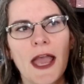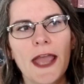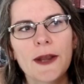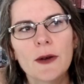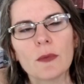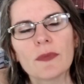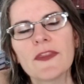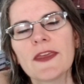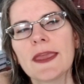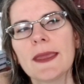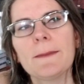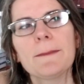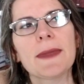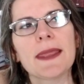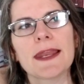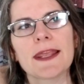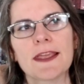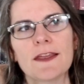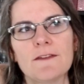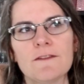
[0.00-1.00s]
I don't think it
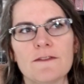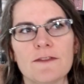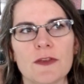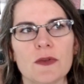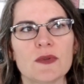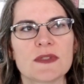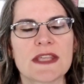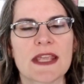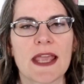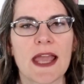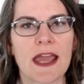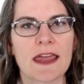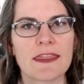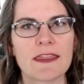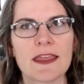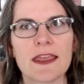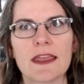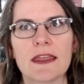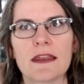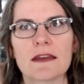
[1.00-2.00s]
made it confusing. I
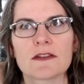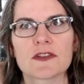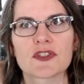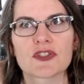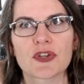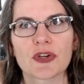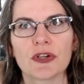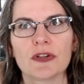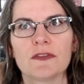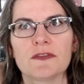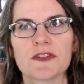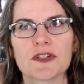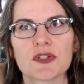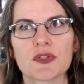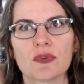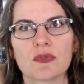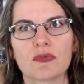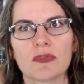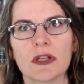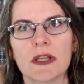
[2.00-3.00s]
think it served
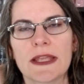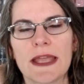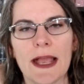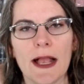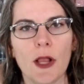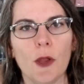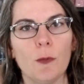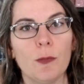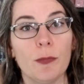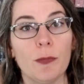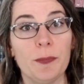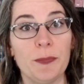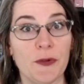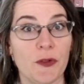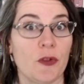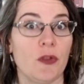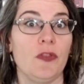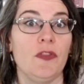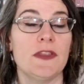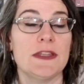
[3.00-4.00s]
to really help
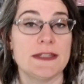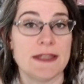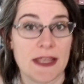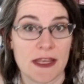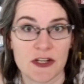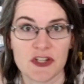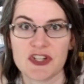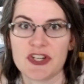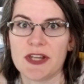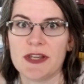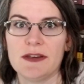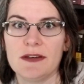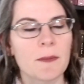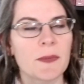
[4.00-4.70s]
build the tension.